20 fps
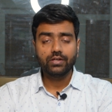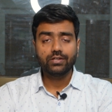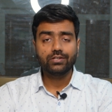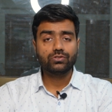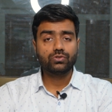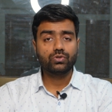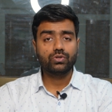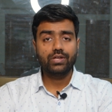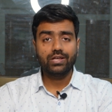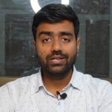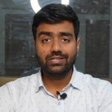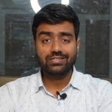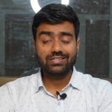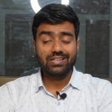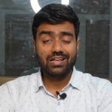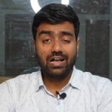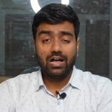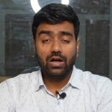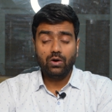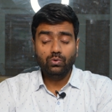So yes,
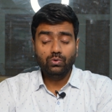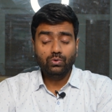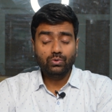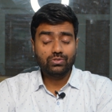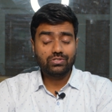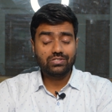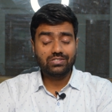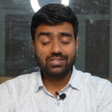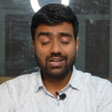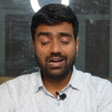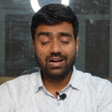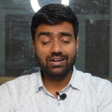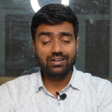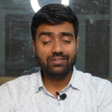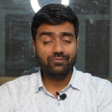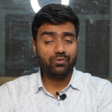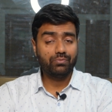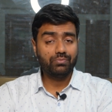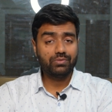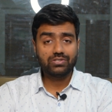how to
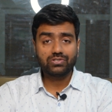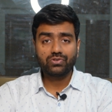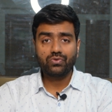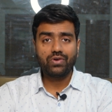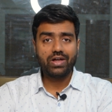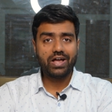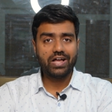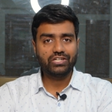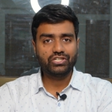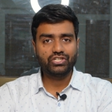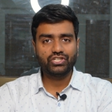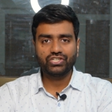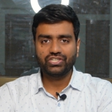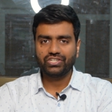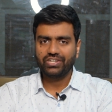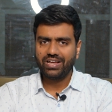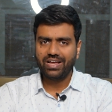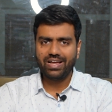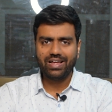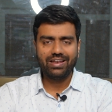start from the
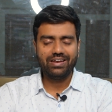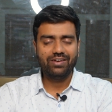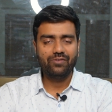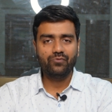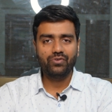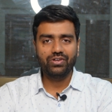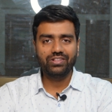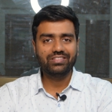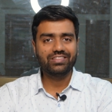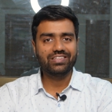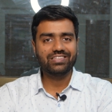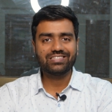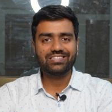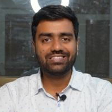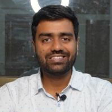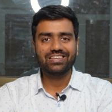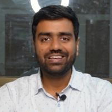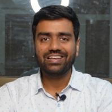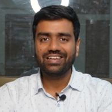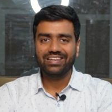scratch and win
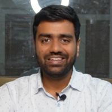this